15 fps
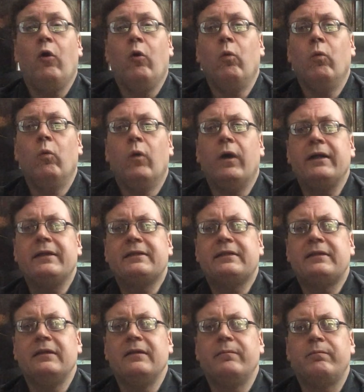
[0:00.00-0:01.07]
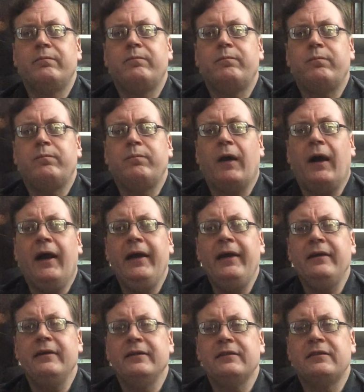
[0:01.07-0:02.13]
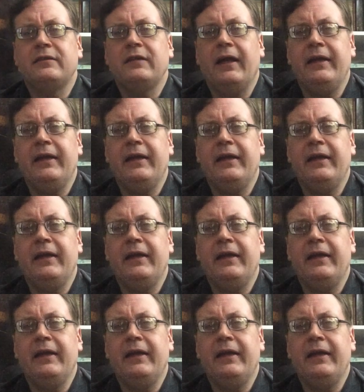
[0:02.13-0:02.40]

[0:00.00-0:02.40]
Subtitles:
what Pyle is,